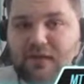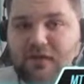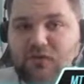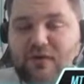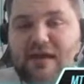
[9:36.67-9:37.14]

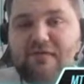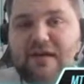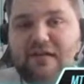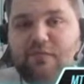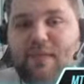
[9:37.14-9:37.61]
you can never
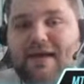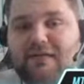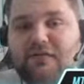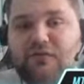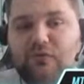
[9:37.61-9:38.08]

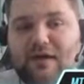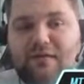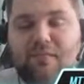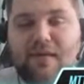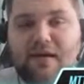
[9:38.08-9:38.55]
expect to
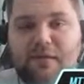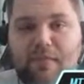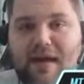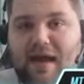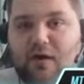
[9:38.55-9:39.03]
get money
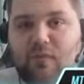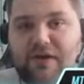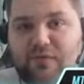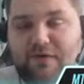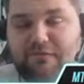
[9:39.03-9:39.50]
back
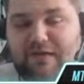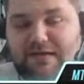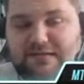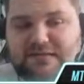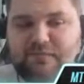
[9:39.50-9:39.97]
when you
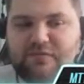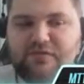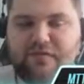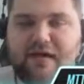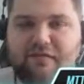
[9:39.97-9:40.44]
invest some.
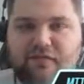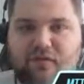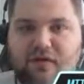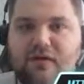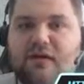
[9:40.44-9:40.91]
So
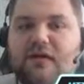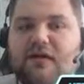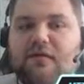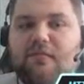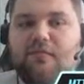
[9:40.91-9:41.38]
therefore,
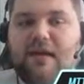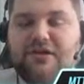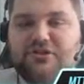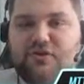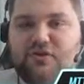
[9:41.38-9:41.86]

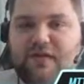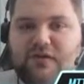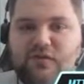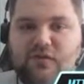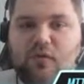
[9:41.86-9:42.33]
make sure
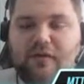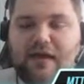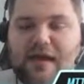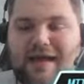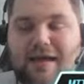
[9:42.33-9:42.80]
that you know,
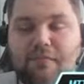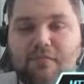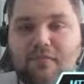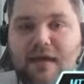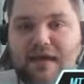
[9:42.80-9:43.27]
okay, I
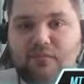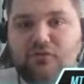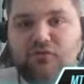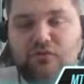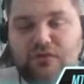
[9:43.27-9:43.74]
am
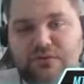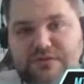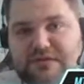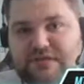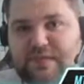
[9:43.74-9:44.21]
able to
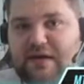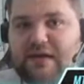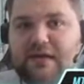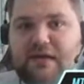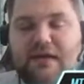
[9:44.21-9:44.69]
lose this
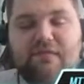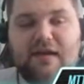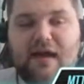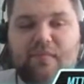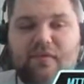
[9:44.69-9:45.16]
money, and if
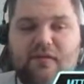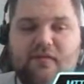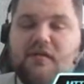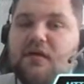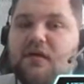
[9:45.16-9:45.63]
it
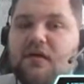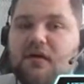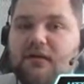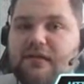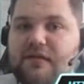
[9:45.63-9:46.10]
happens,
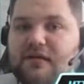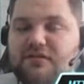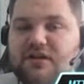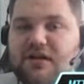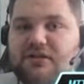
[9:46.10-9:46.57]
nothing
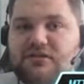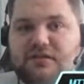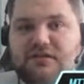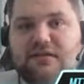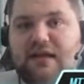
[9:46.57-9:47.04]
has changed.
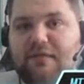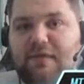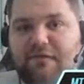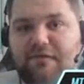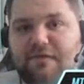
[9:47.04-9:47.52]
I still had
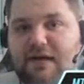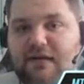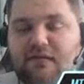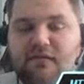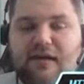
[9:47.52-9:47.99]
my
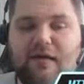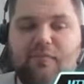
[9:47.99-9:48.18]
fun, and I